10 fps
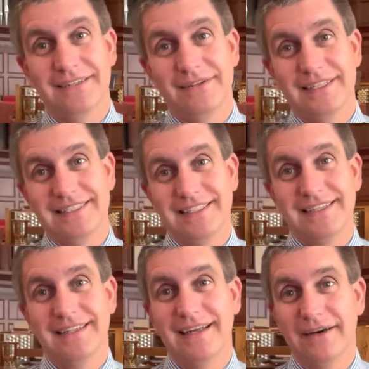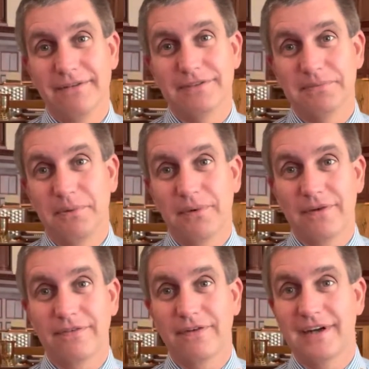tradition of
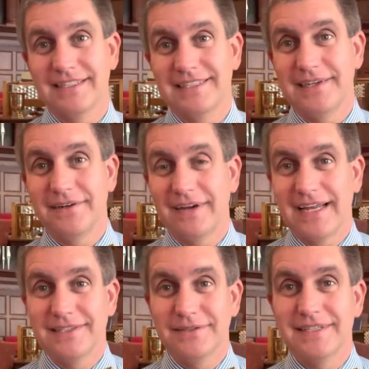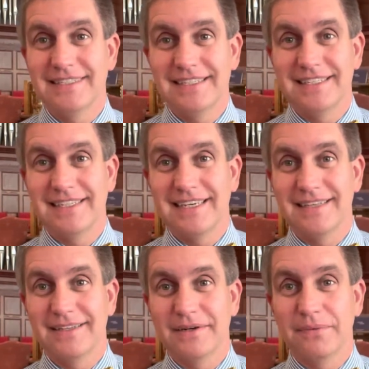support for us here at Unity
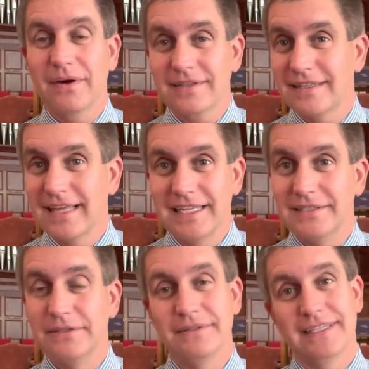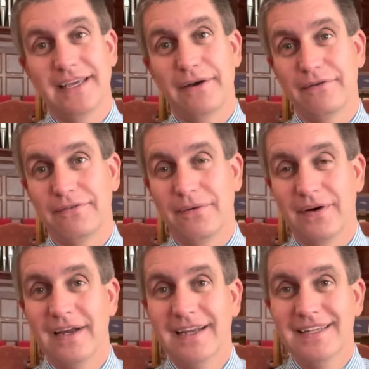in the work that they do to care
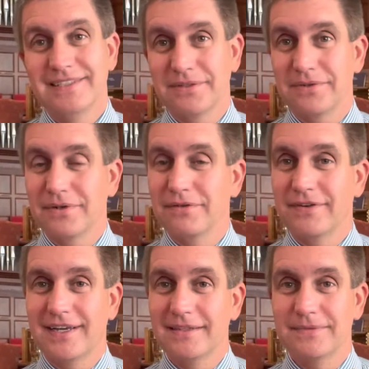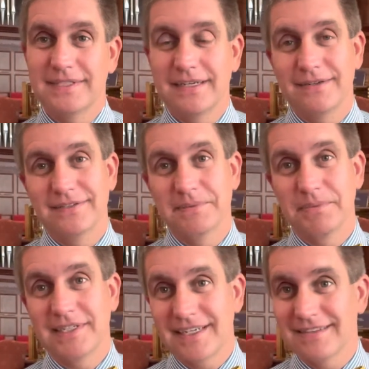for children who find themselves in
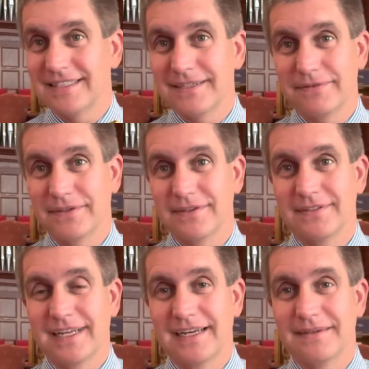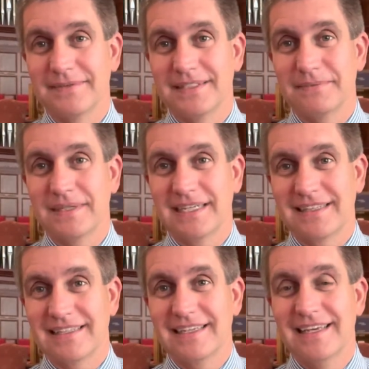particularly difficult times and
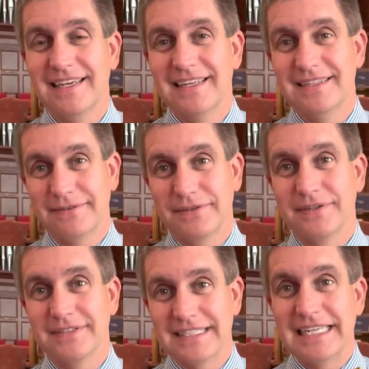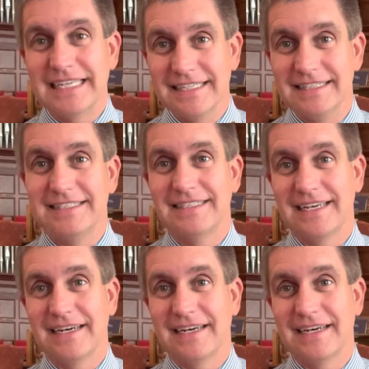particularly difficult needs.